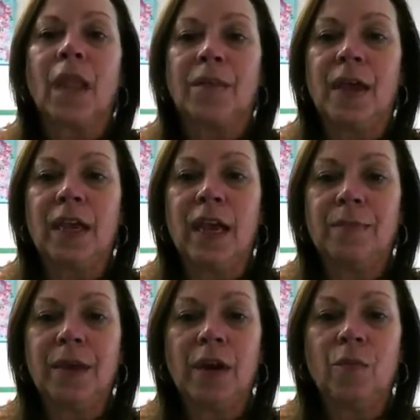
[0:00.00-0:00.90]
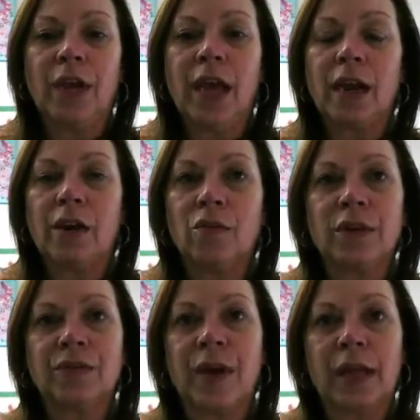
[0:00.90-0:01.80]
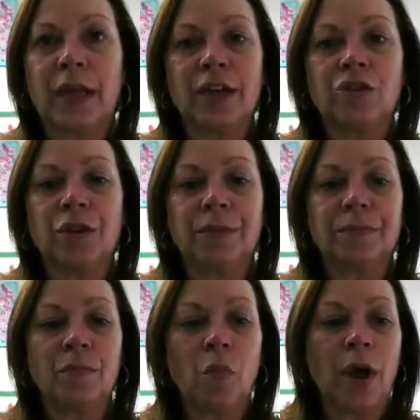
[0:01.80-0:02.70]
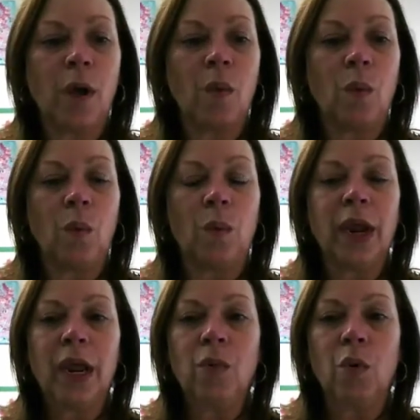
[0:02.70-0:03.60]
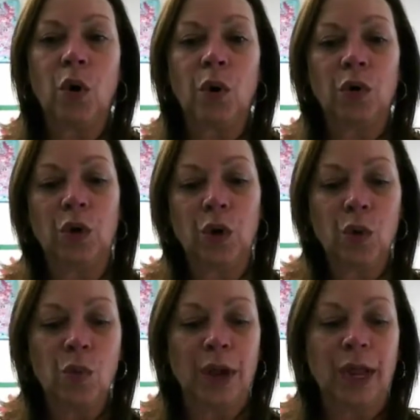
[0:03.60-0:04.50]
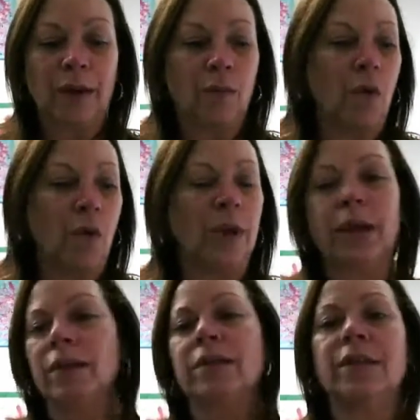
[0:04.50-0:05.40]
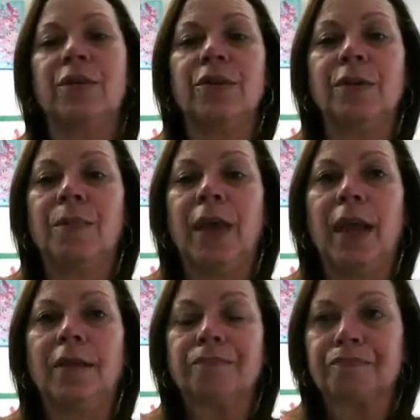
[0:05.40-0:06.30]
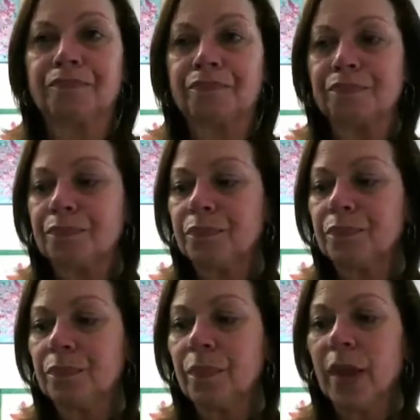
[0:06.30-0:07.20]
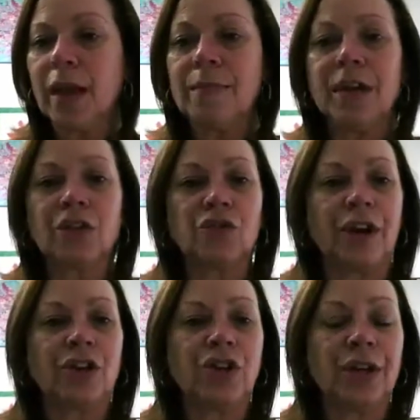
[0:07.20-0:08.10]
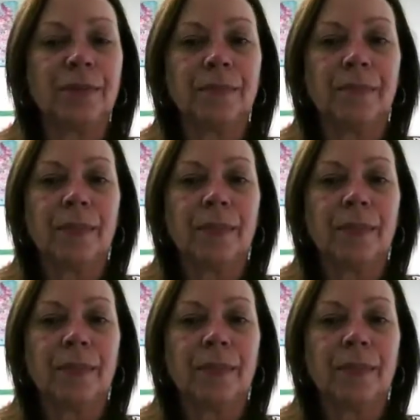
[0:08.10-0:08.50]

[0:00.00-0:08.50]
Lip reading: they came in and we had a noise violation. Well, we were doing what we considered to be administration,